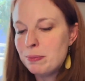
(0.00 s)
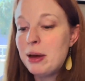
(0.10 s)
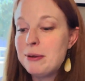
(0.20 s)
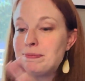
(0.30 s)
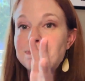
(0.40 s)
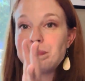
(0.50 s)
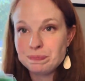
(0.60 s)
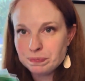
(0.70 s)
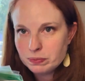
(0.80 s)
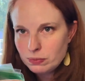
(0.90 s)
But
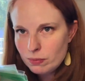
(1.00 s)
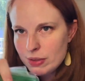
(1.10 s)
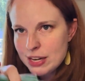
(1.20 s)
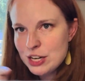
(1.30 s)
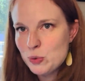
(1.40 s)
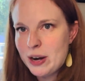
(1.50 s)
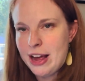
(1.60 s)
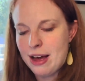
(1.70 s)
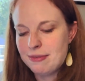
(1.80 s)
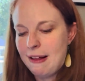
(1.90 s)
here's what I
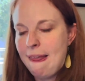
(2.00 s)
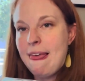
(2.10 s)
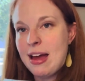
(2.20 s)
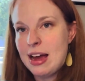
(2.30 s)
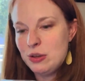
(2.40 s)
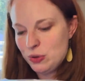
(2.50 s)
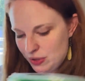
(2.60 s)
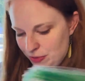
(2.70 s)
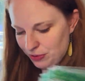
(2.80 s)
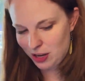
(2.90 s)
have. I use the
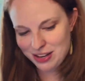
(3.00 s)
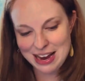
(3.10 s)
floss. I